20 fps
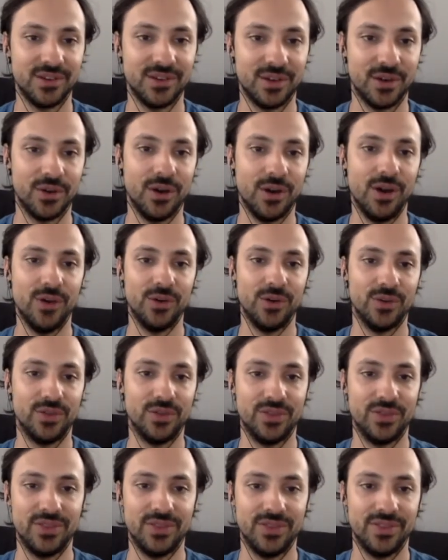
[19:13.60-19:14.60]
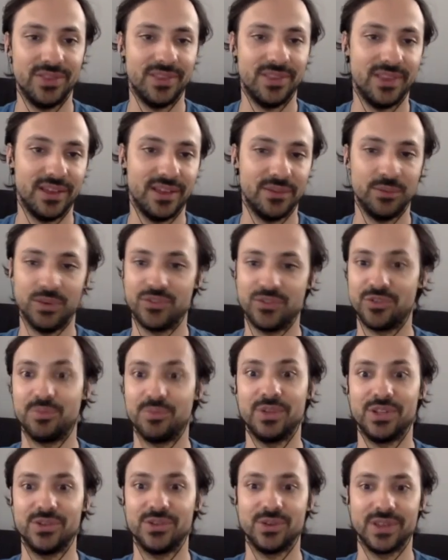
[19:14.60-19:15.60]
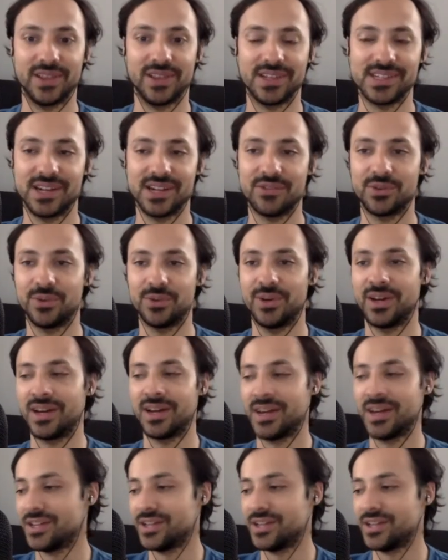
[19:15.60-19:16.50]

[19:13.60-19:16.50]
oh, we should be doing this everywhere.